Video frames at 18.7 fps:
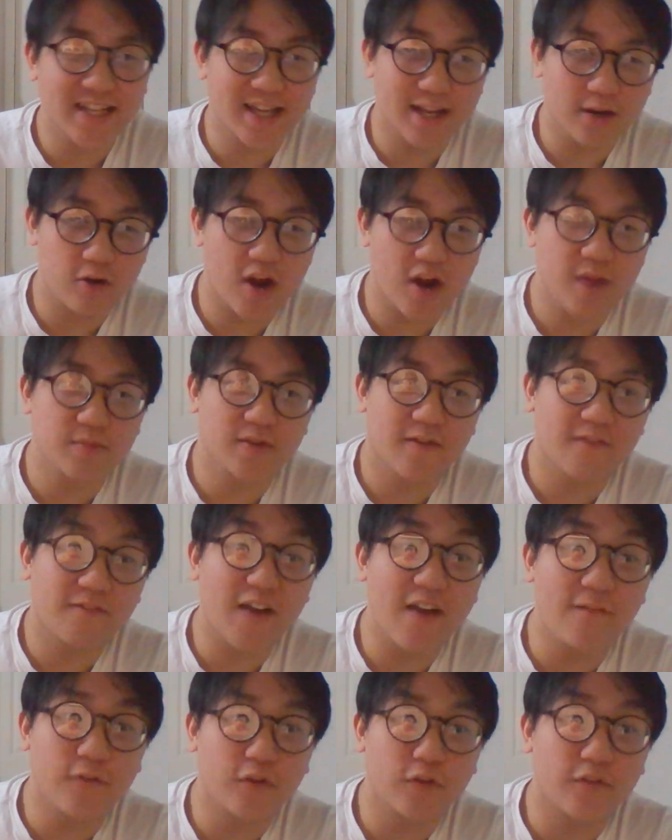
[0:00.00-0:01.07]
kilograms,
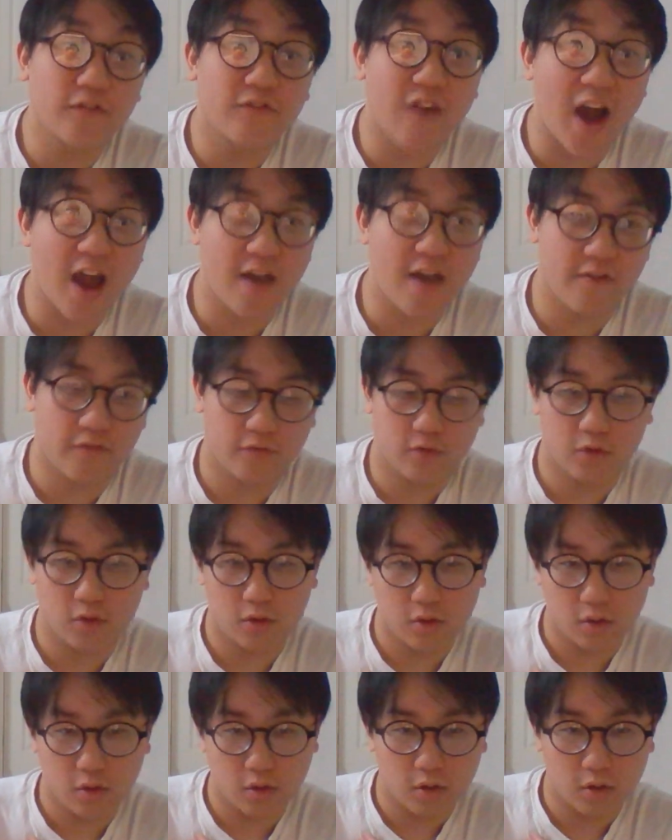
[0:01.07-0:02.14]
5 foot five.
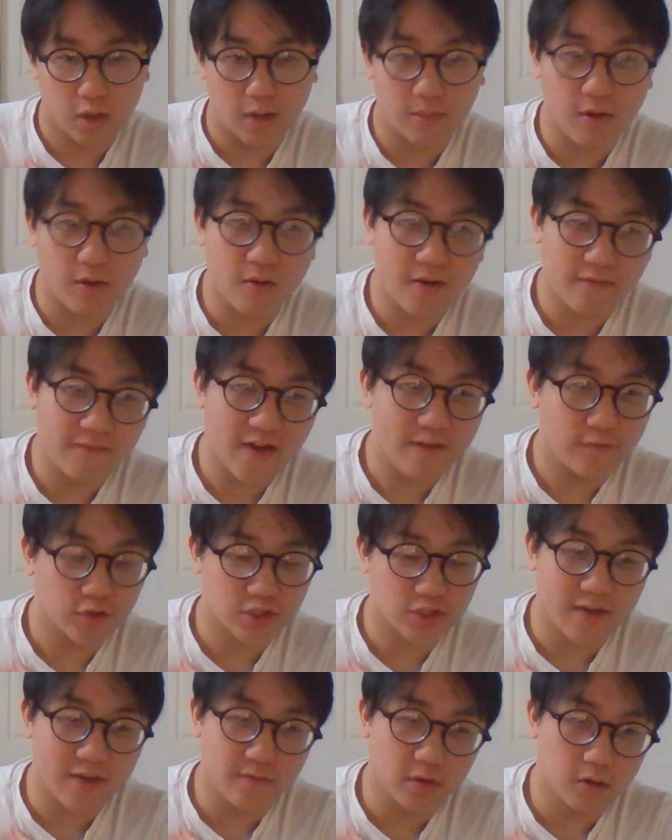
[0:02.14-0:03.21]
I'm currently 5 foot
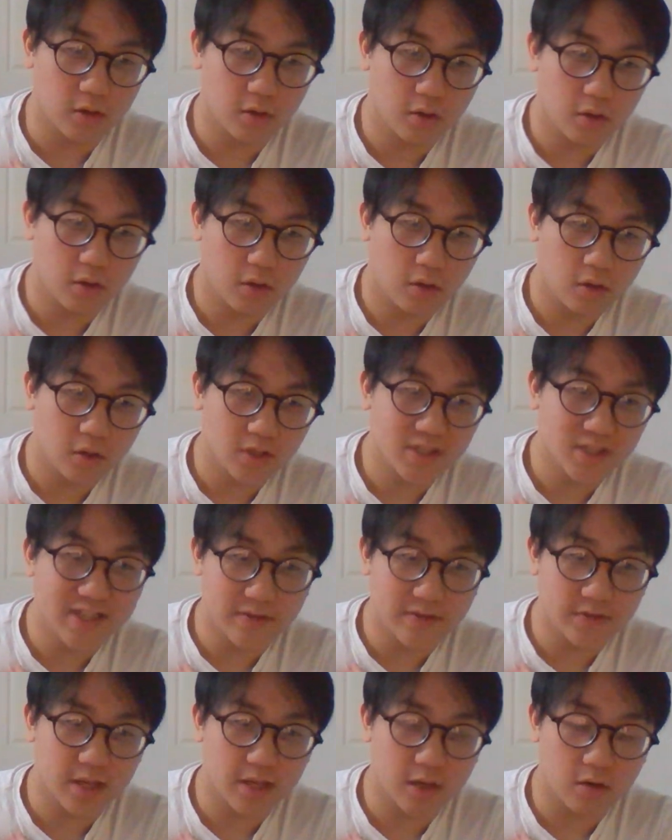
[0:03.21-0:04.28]
7
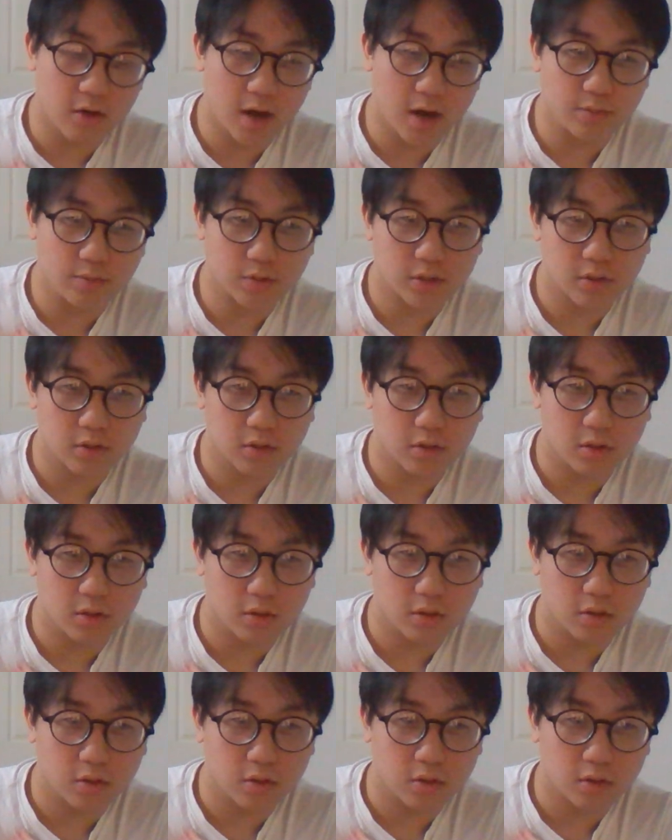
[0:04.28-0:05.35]
kilograms.
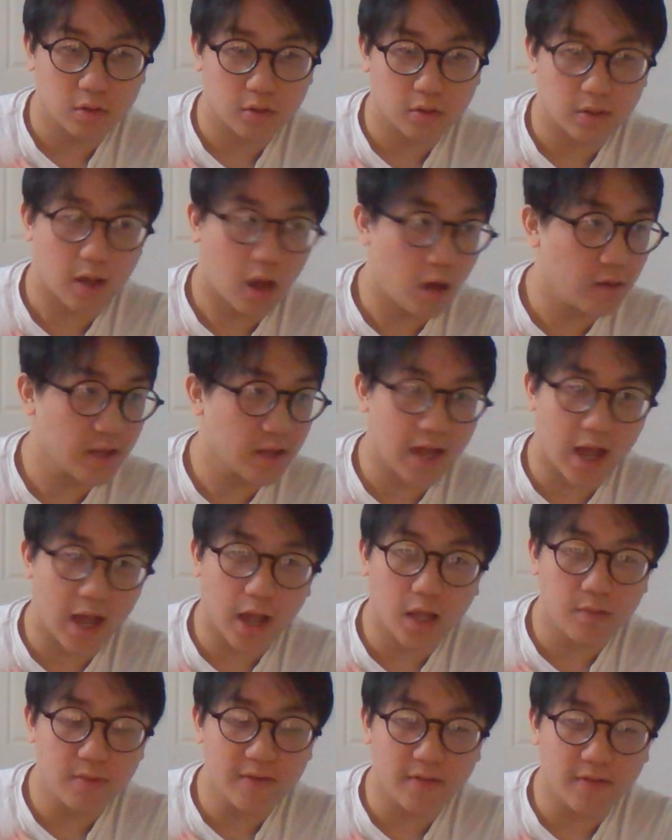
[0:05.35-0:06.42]
Can you
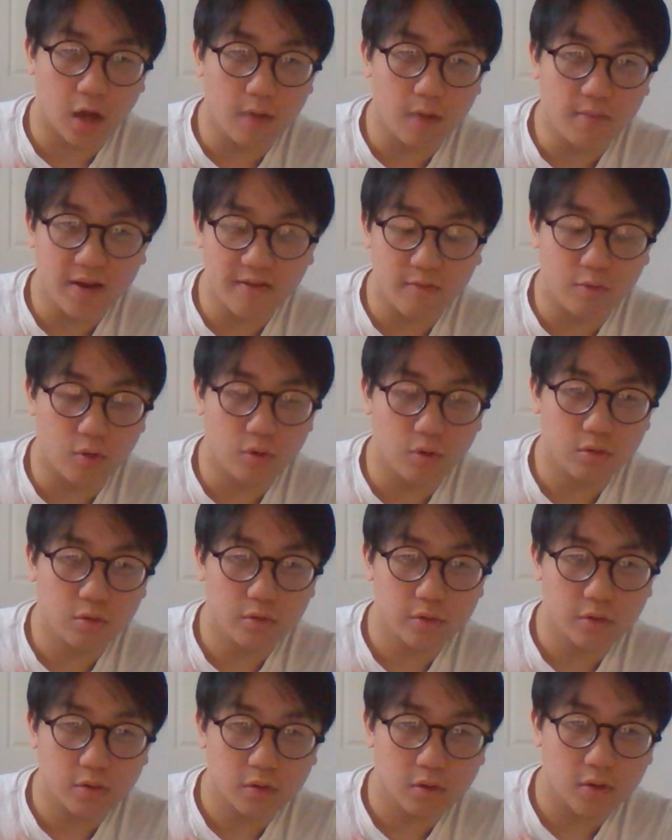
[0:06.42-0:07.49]
believe that? Unbelievable.
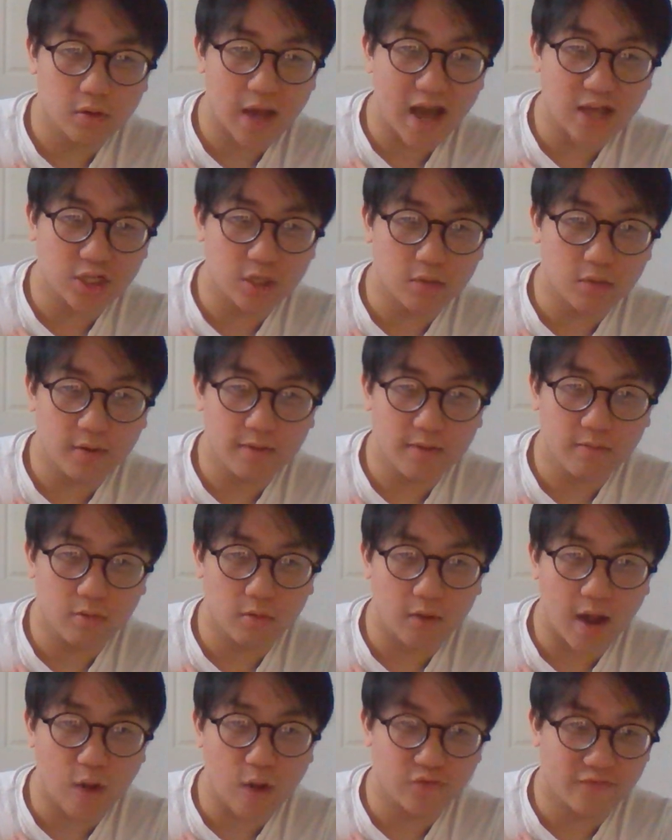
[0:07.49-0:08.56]
Actually
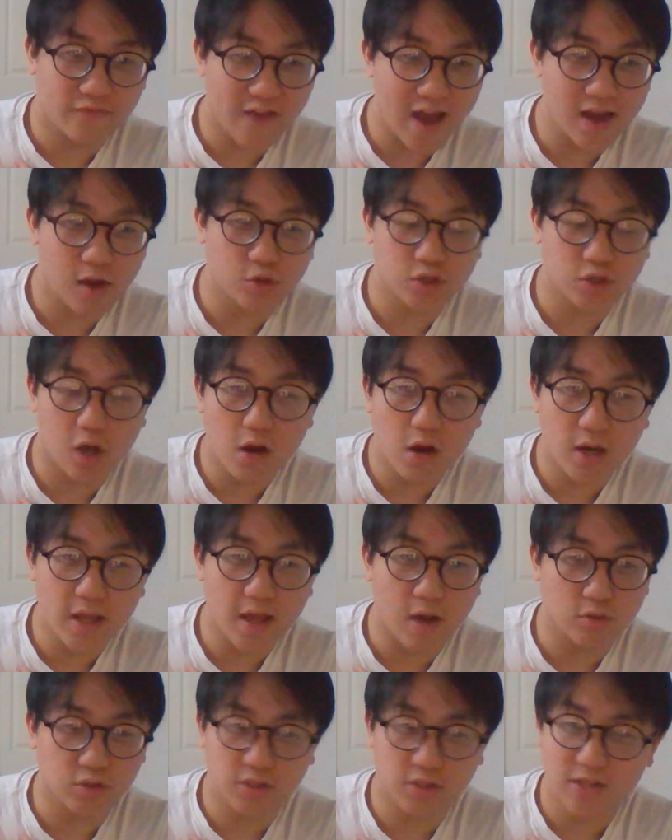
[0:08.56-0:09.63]
unbelievable. I was fat, I was ugly,
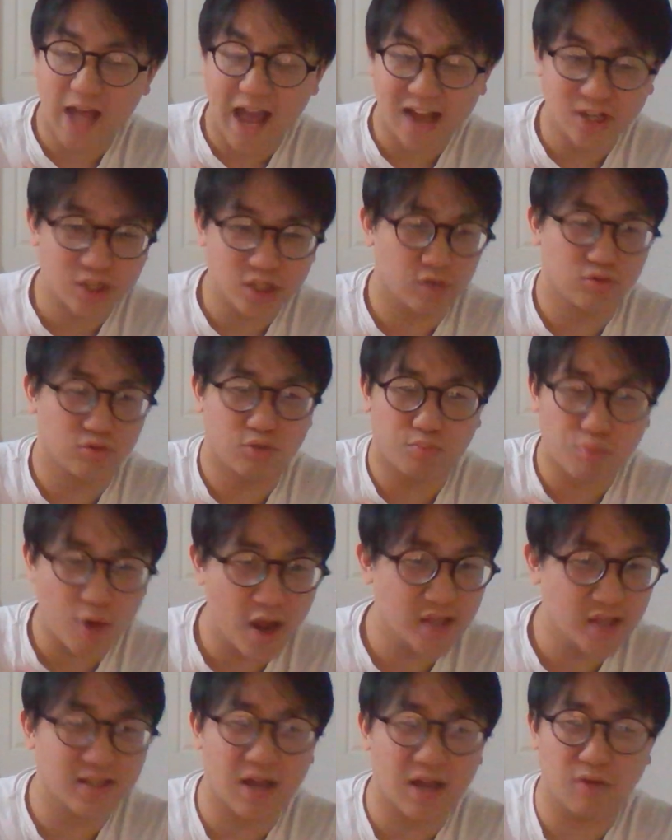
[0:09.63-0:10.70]
I was anxious, I was
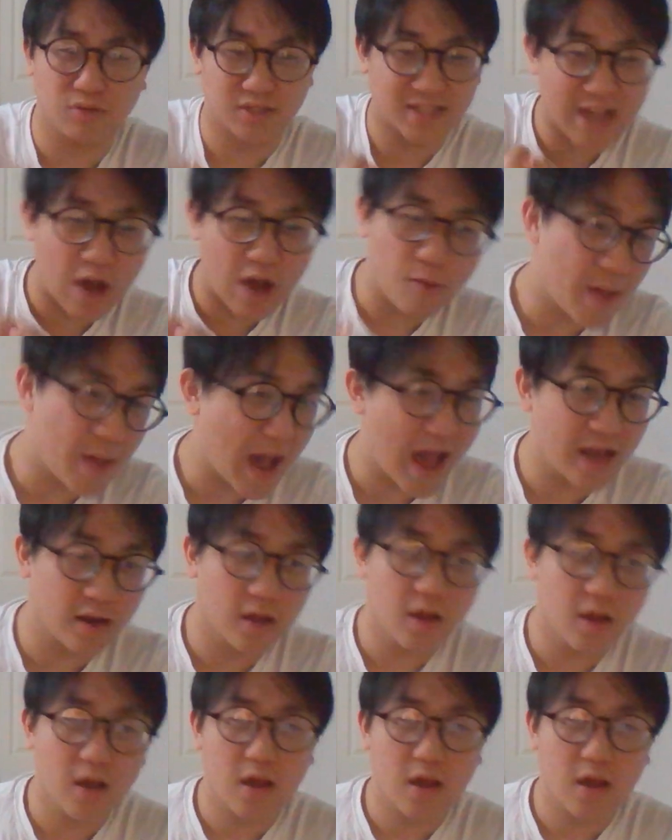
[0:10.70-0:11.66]
depressed, I was down bad.